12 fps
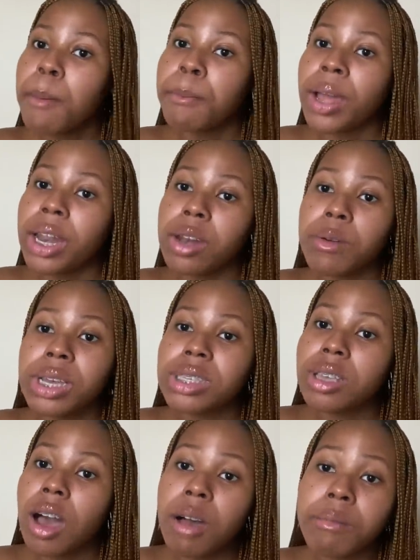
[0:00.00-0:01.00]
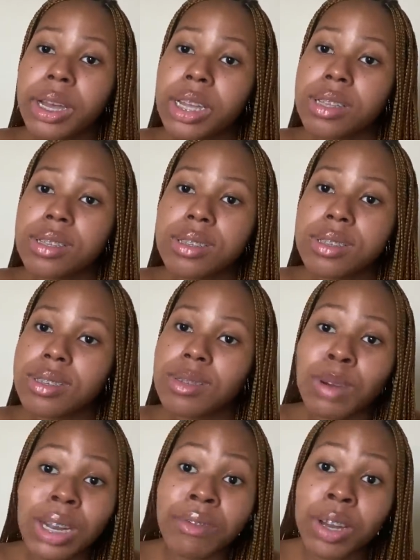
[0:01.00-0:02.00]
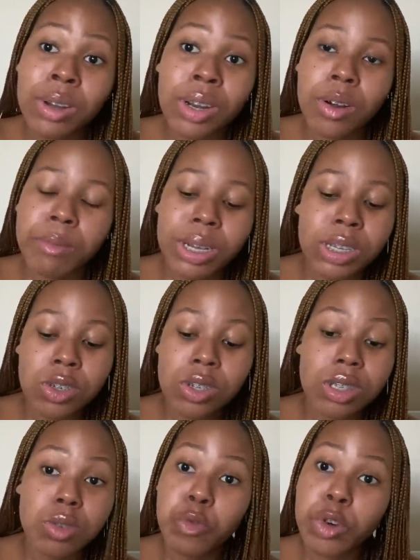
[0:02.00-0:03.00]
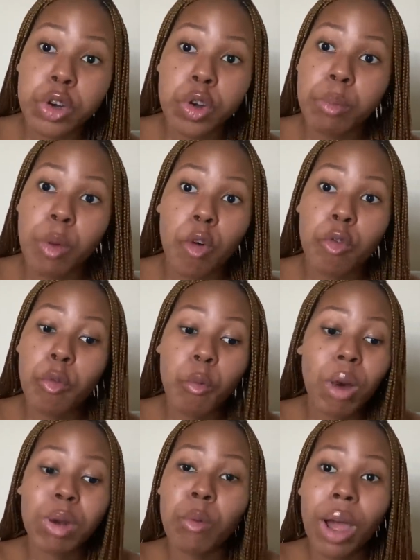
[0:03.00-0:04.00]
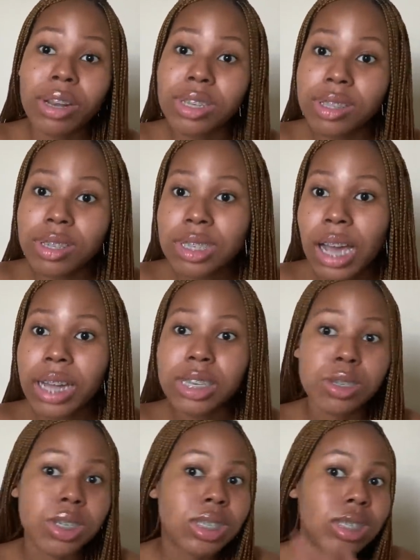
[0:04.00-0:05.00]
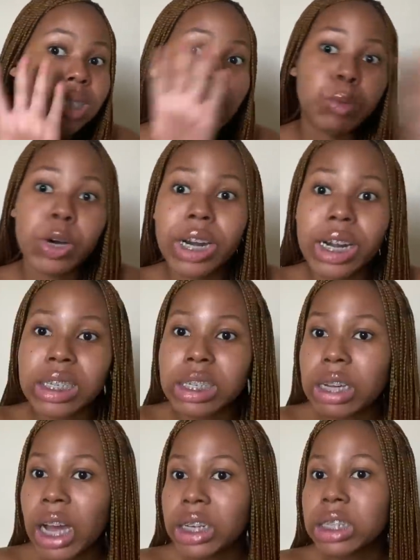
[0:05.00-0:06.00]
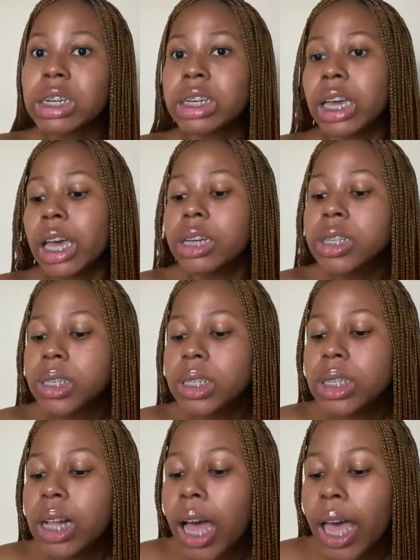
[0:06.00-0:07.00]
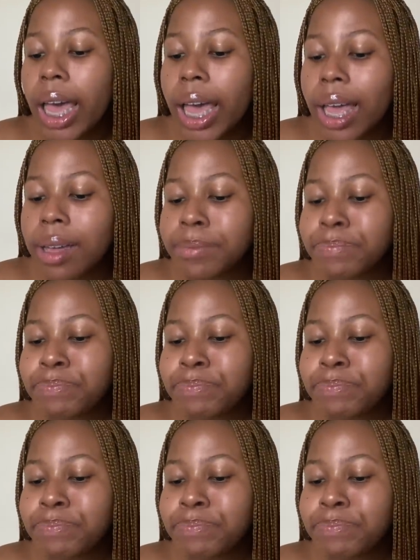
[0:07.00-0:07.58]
But anyways, comment whatever you want to comment. It's freedom of what in this country. It's democratic country here.